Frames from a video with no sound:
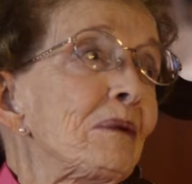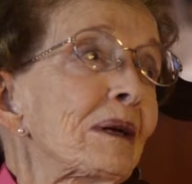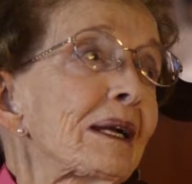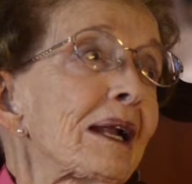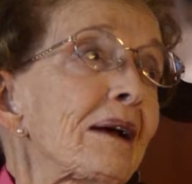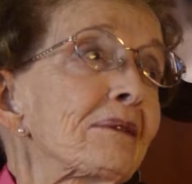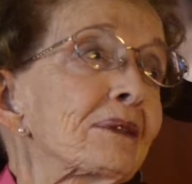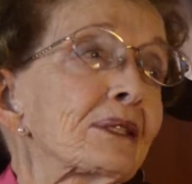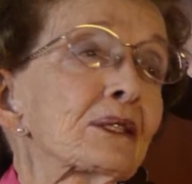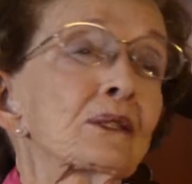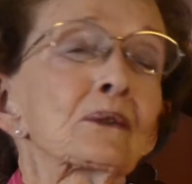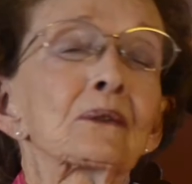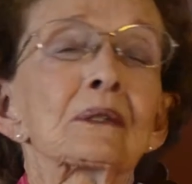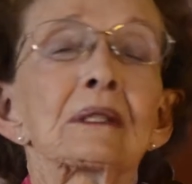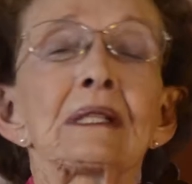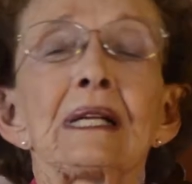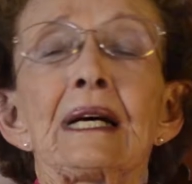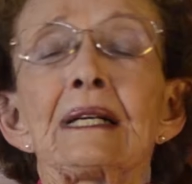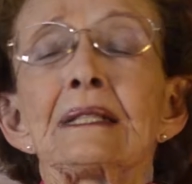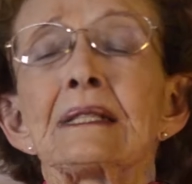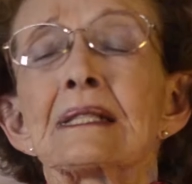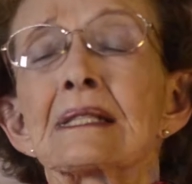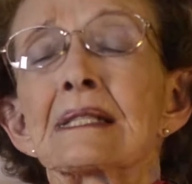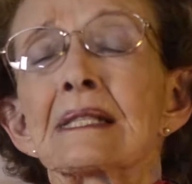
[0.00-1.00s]
But I was so
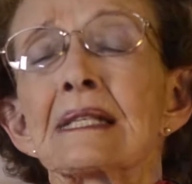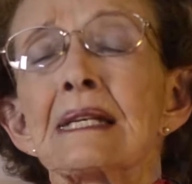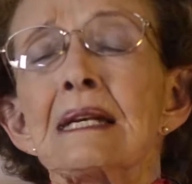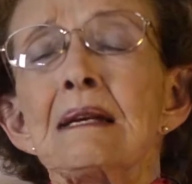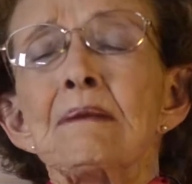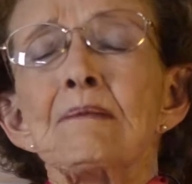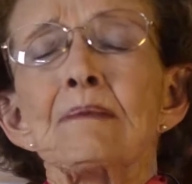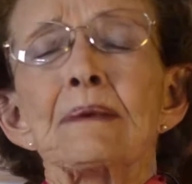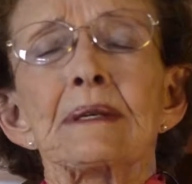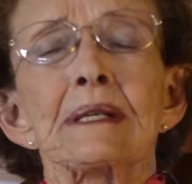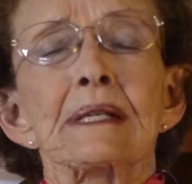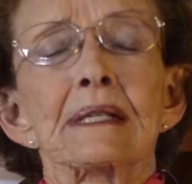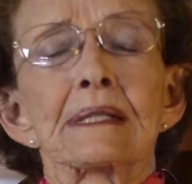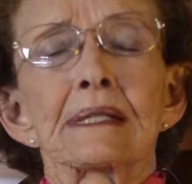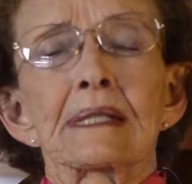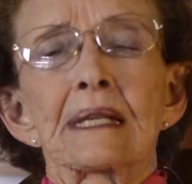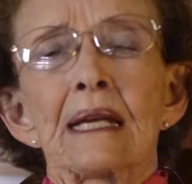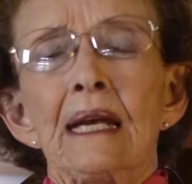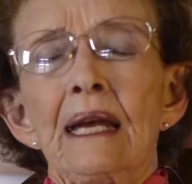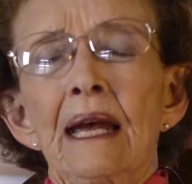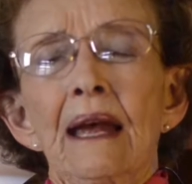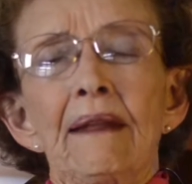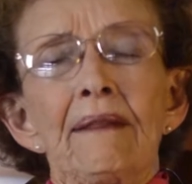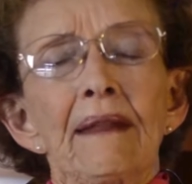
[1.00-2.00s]
glad to see him, because
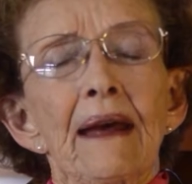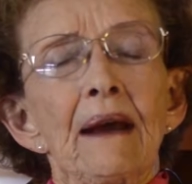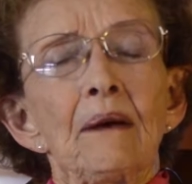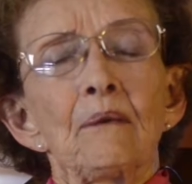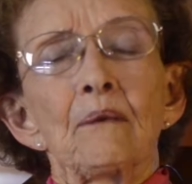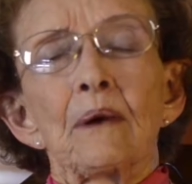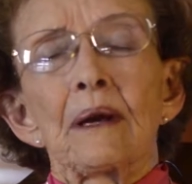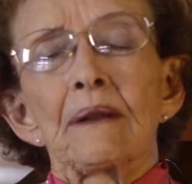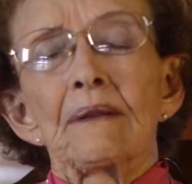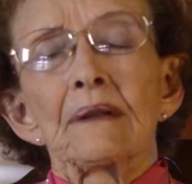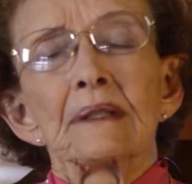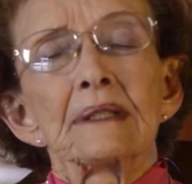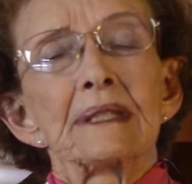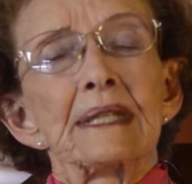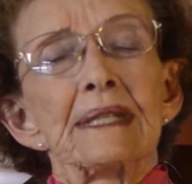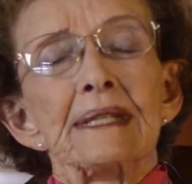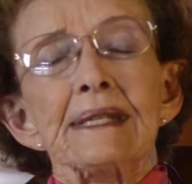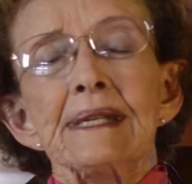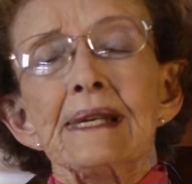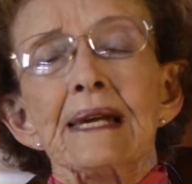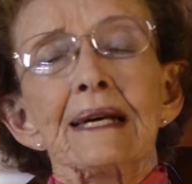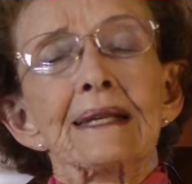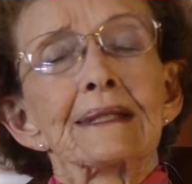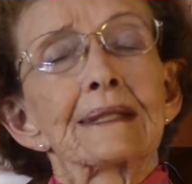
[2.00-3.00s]
that weather
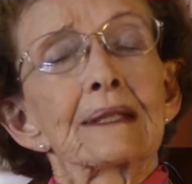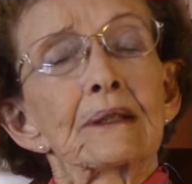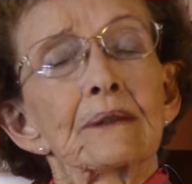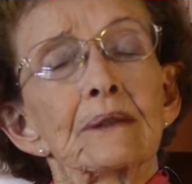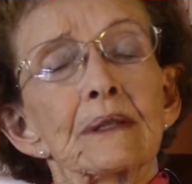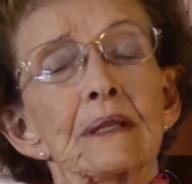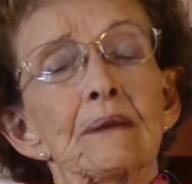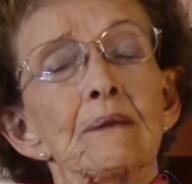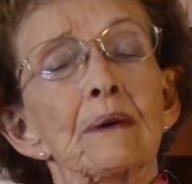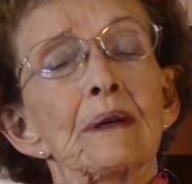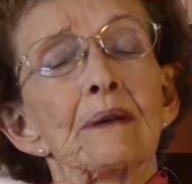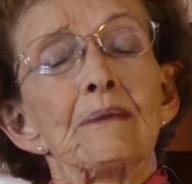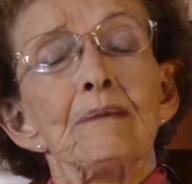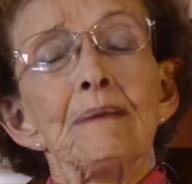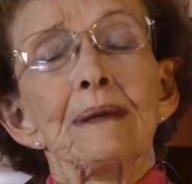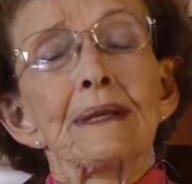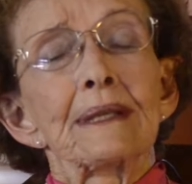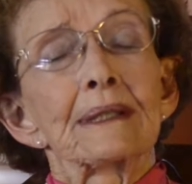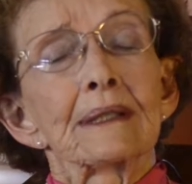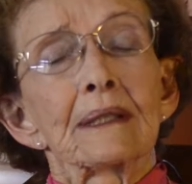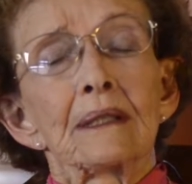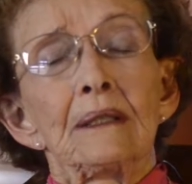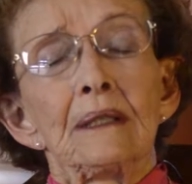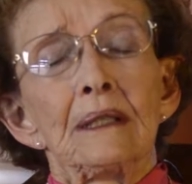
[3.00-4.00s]
did not agree with
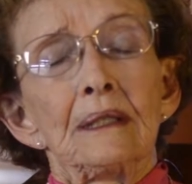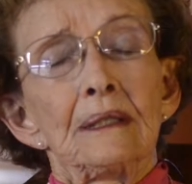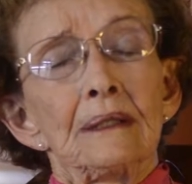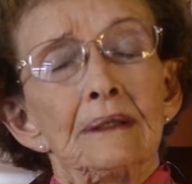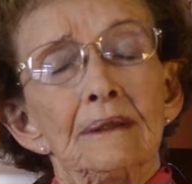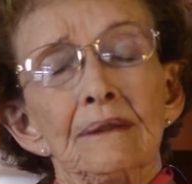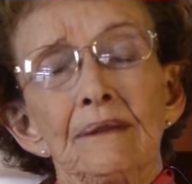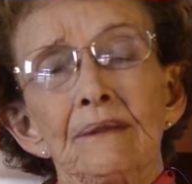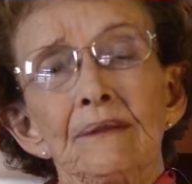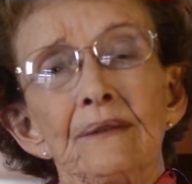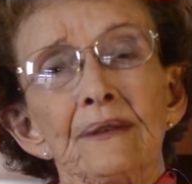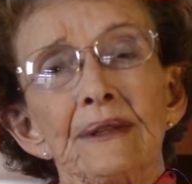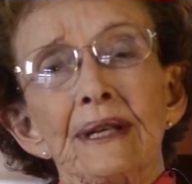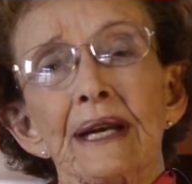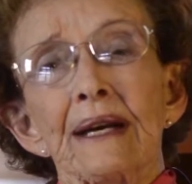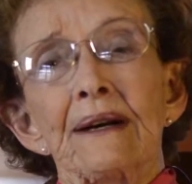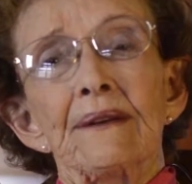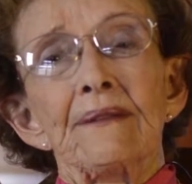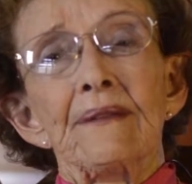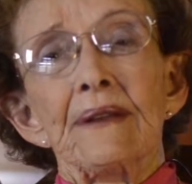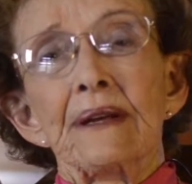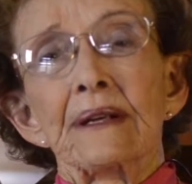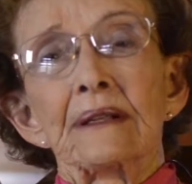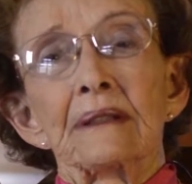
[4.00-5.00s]
me at all
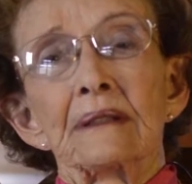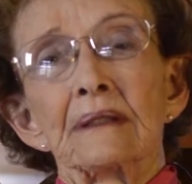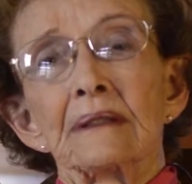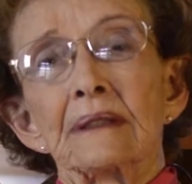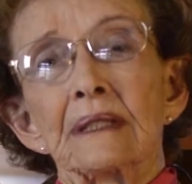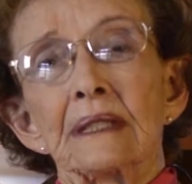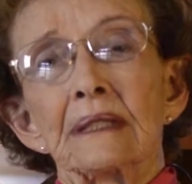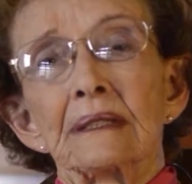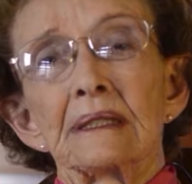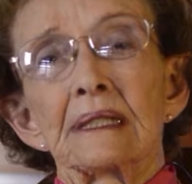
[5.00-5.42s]
down there.